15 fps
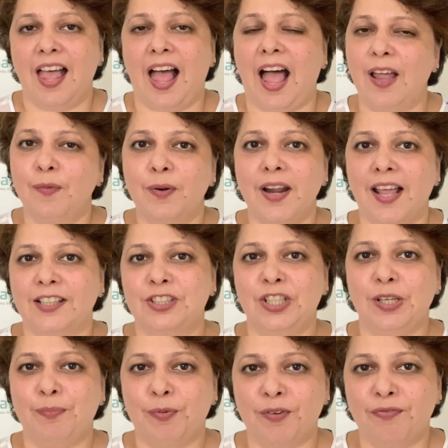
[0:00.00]
I would
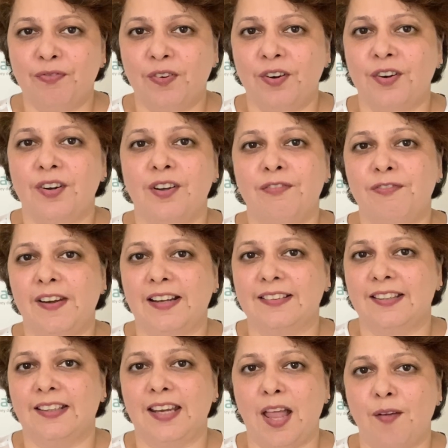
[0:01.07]
actually prefer a
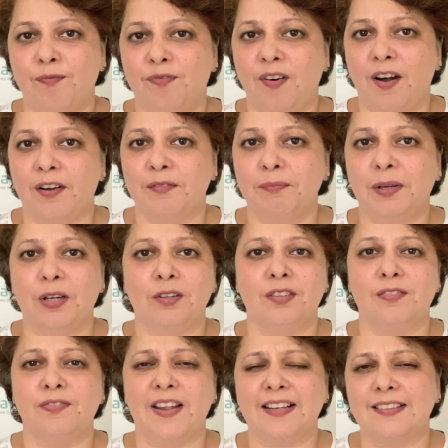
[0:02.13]
flexi-cap fund
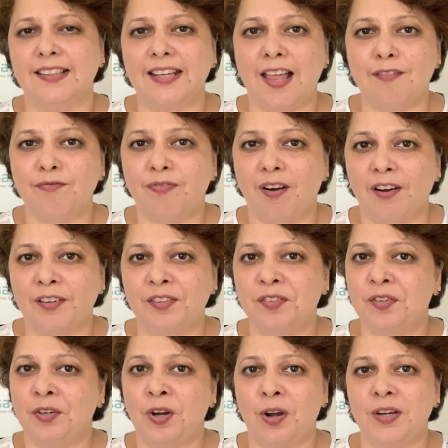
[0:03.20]
because flexi-cap funds
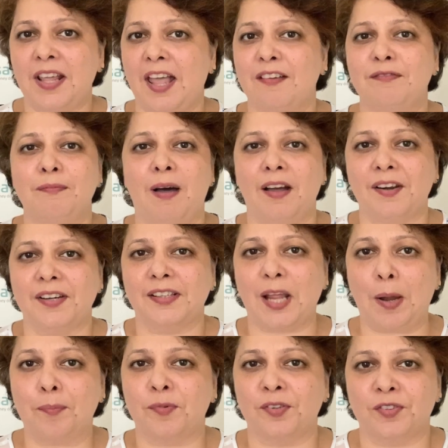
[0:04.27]
do not have market
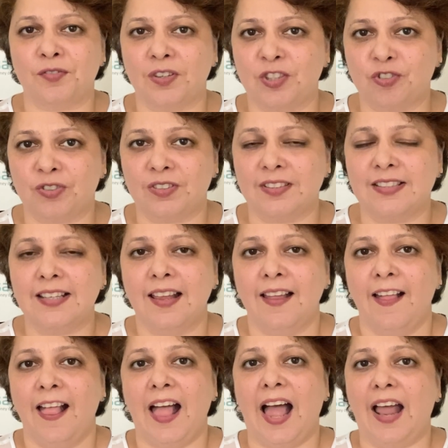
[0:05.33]
cap restrictions,
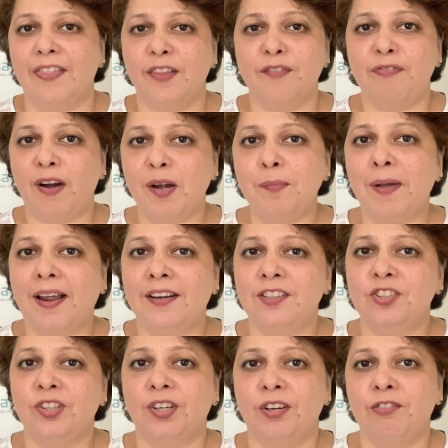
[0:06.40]
and the fund
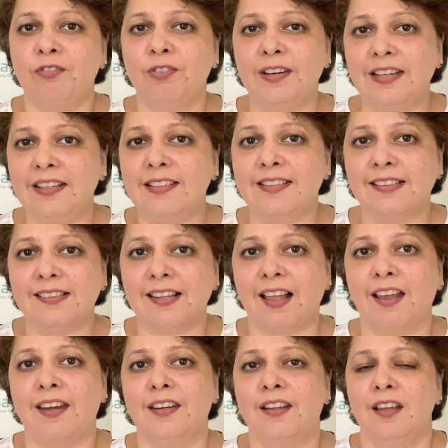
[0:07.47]
manager can really
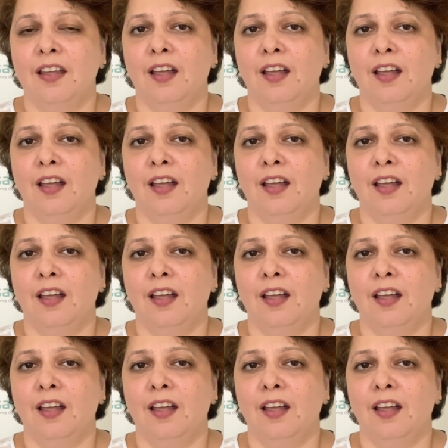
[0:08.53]
decide